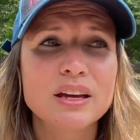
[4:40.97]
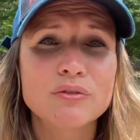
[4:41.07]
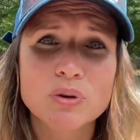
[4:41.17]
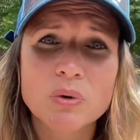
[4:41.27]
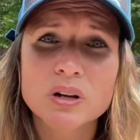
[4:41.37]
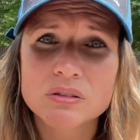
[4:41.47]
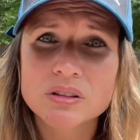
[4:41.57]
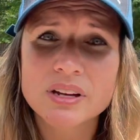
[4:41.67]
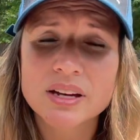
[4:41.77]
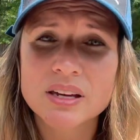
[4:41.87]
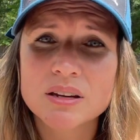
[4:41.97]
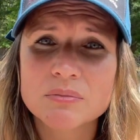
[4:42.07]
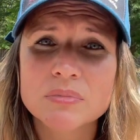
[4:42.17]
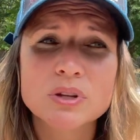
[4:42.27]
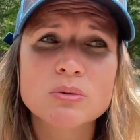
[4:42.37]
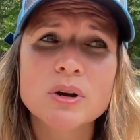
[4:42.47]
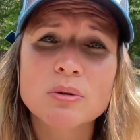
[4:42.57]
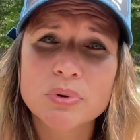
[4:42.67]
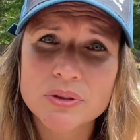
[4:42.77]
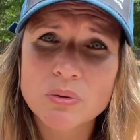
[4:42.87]
if you want to look like him, you better
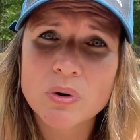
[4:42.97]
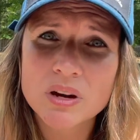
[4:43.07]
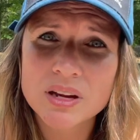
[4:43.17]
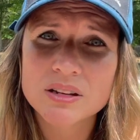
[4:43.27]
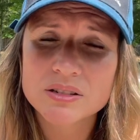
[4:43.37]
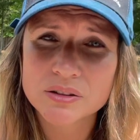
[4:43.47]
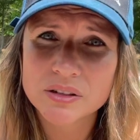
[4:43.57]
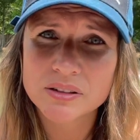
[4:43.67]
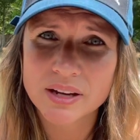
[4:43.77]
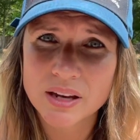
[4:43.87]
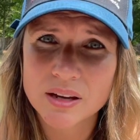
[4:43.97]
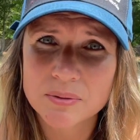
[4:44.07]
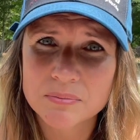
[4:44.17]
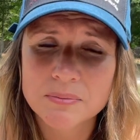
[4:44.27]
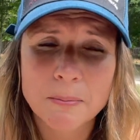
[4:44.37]
put the work in to look like him.